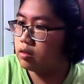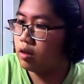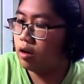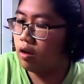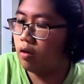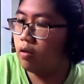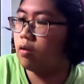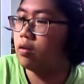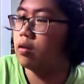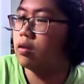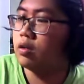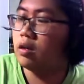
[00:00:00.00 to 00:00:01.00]
Oh,
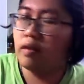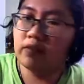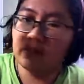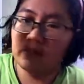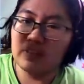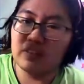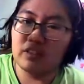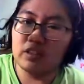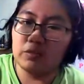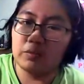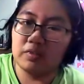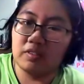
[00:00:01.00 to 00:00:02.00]
for some reason I thought
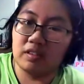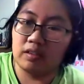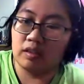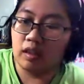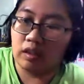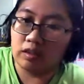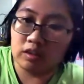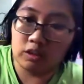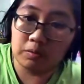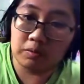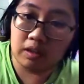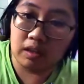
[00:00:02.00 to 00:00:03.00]
this was a I thought this
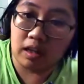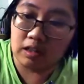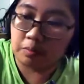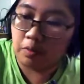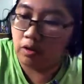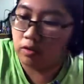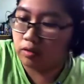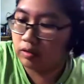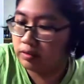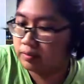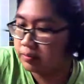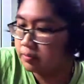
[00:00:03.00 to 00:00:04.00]
was a glass bottle,
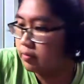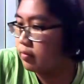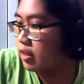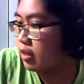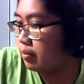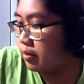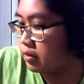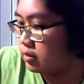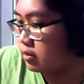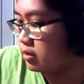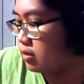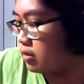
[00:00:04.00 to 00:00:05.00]
but
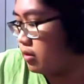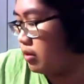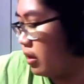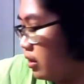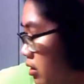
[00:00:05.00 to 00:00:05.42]
like